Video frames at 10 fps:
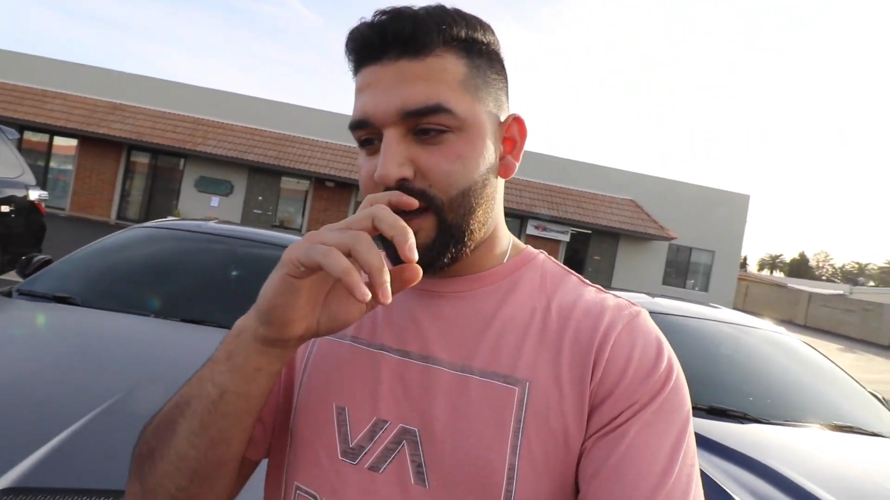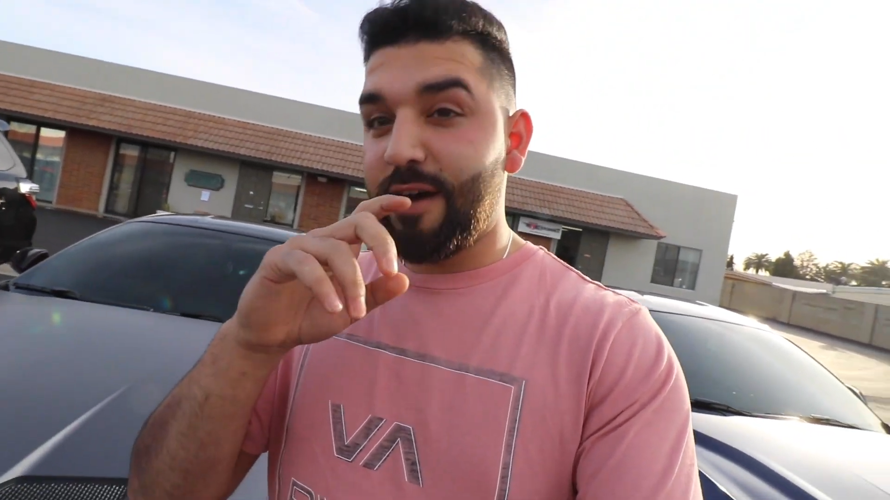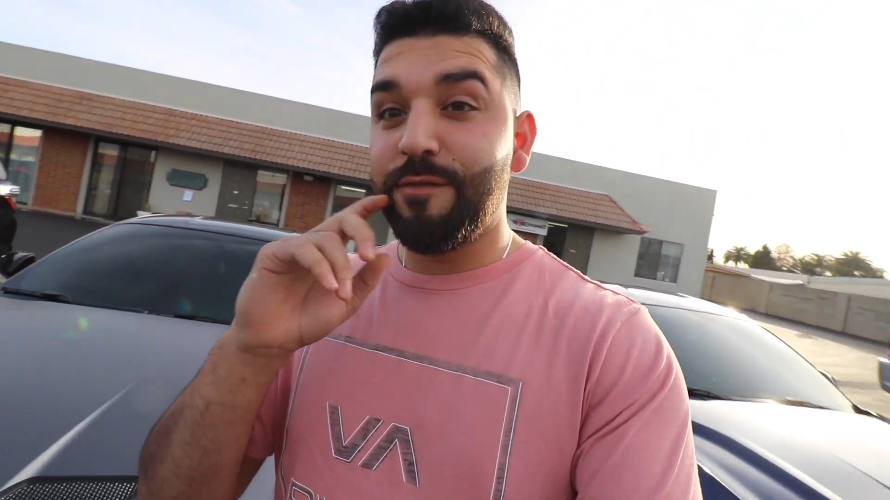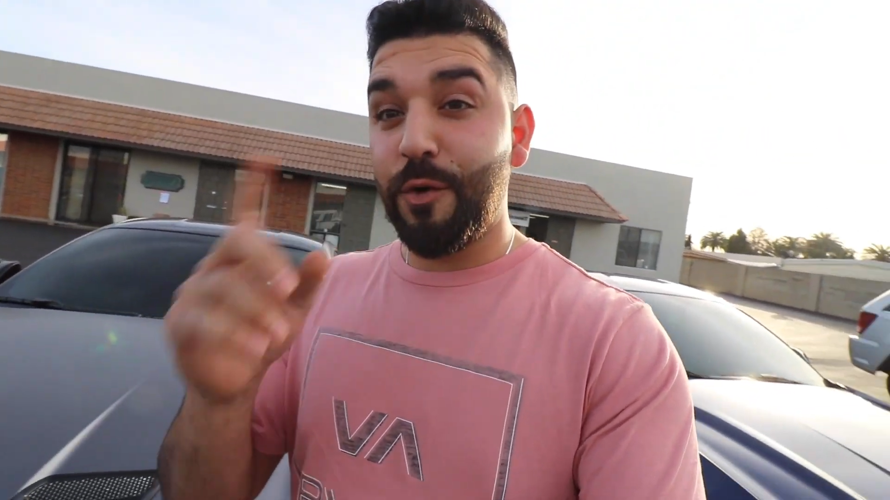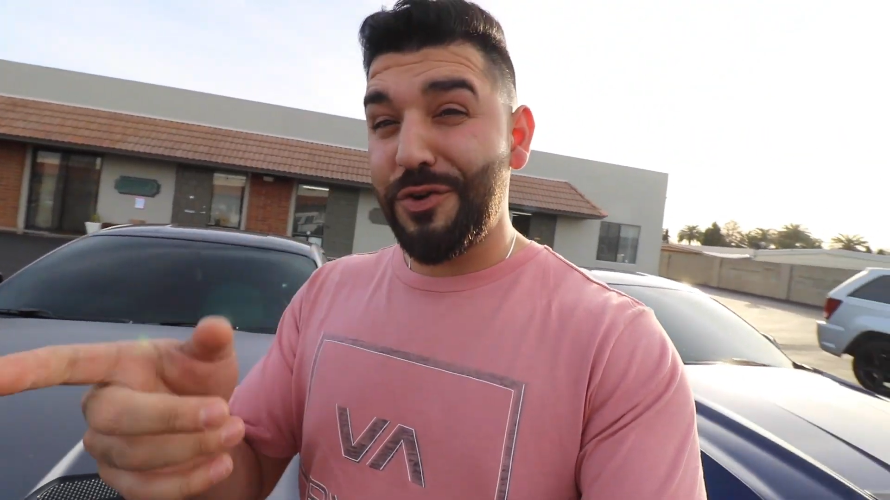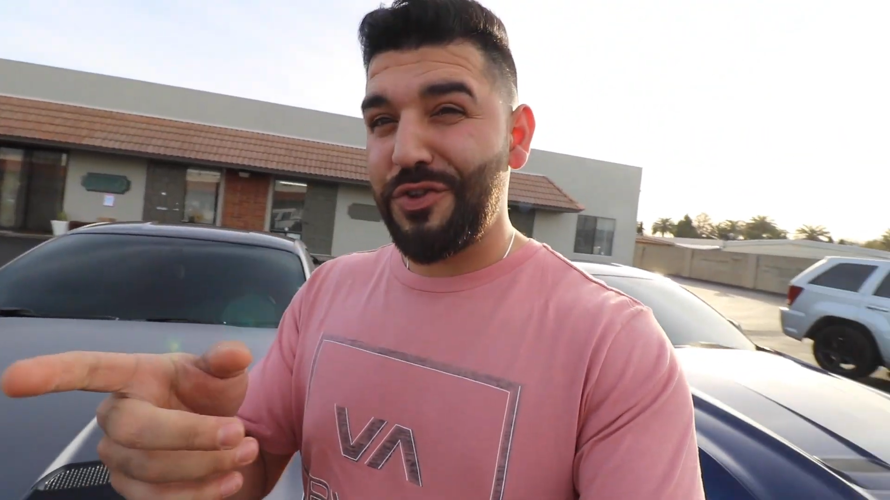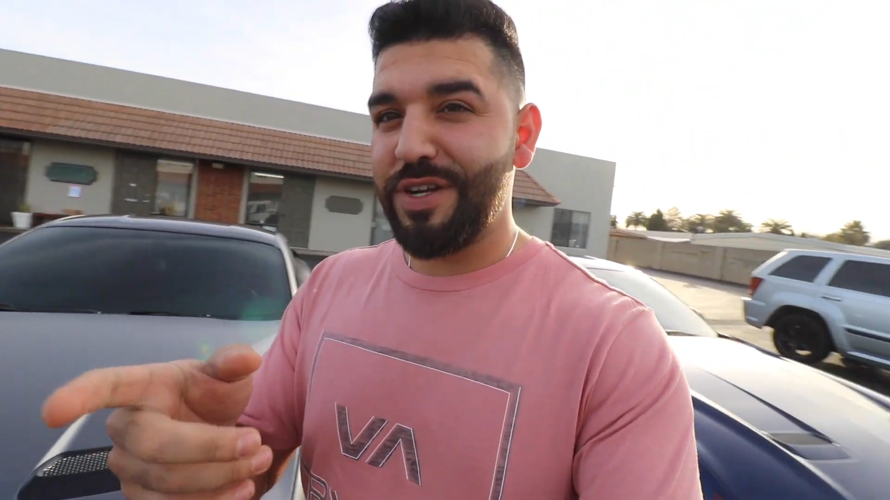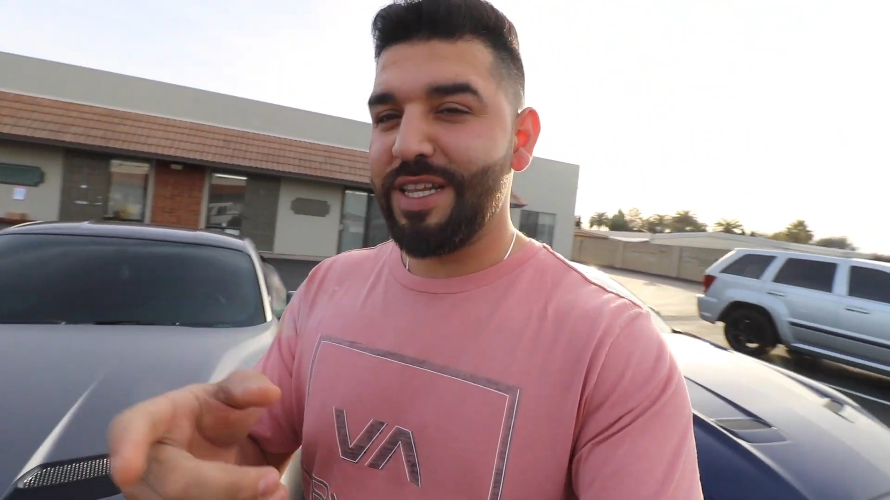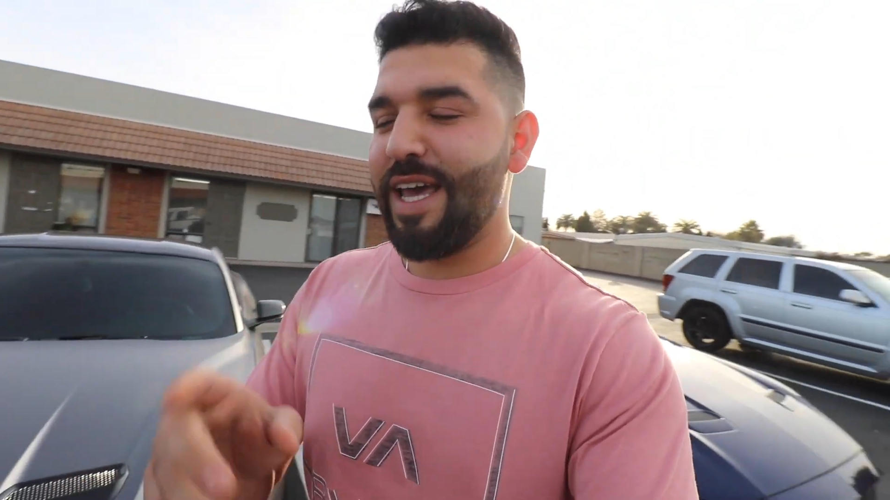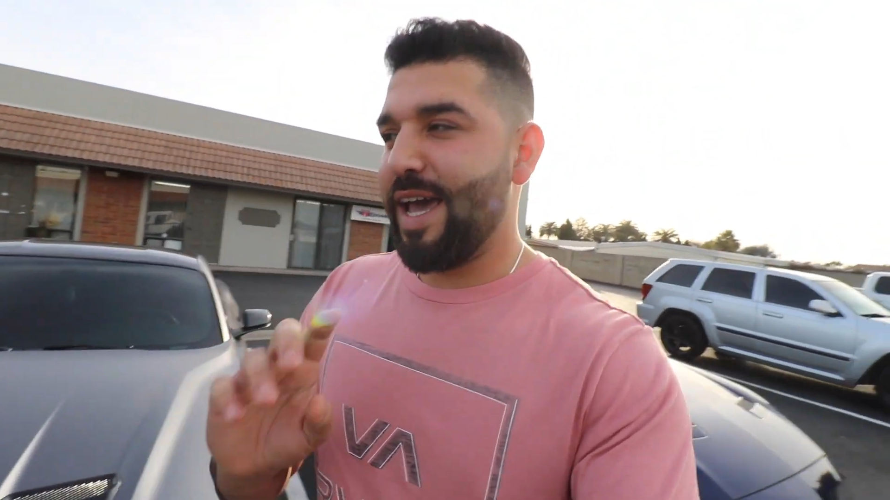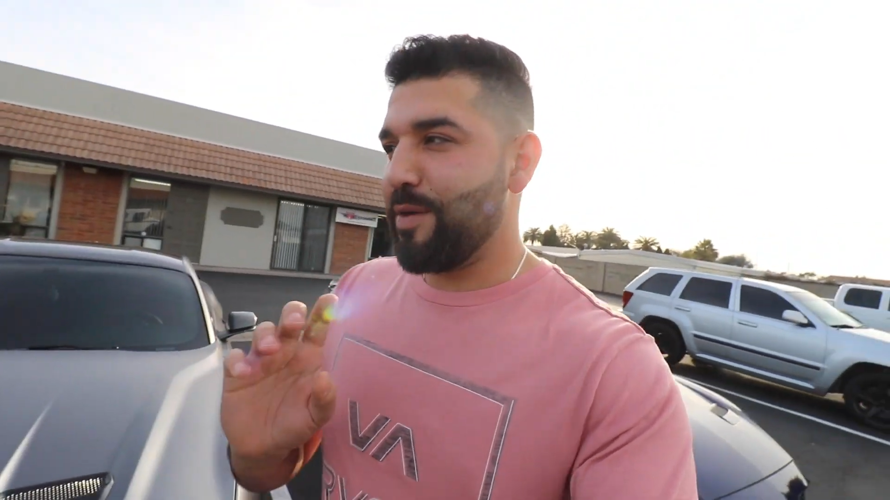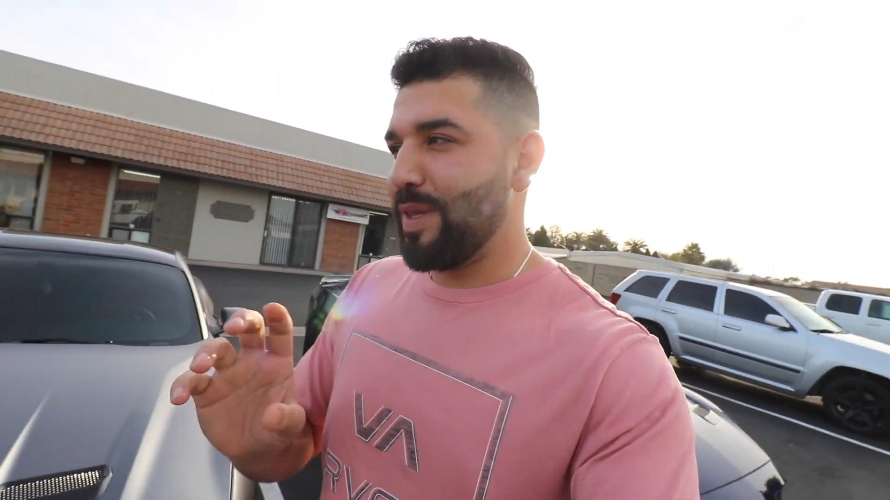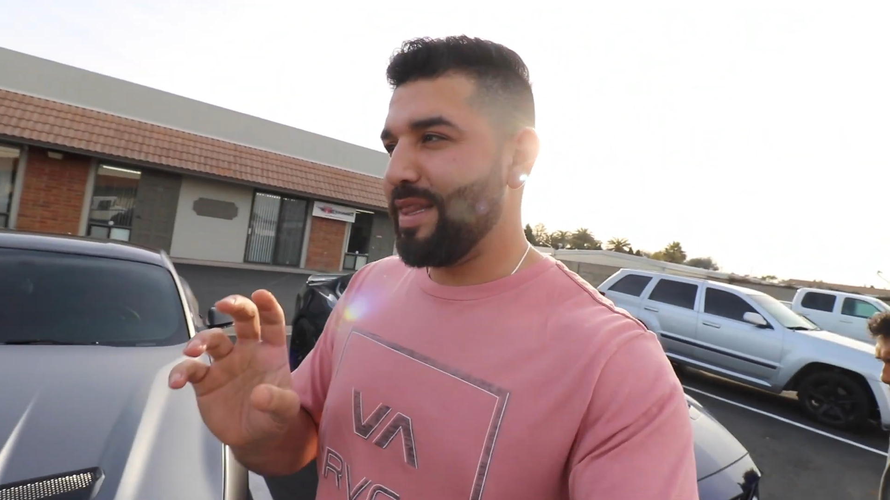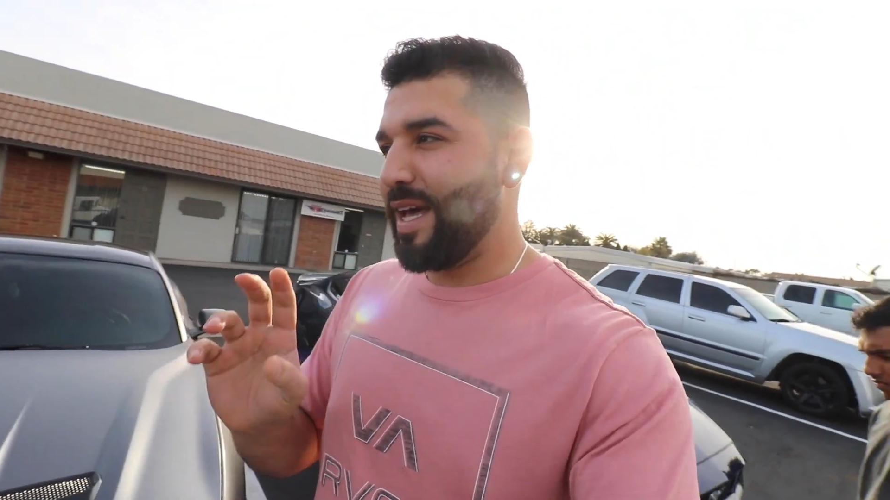Unfortunately, I am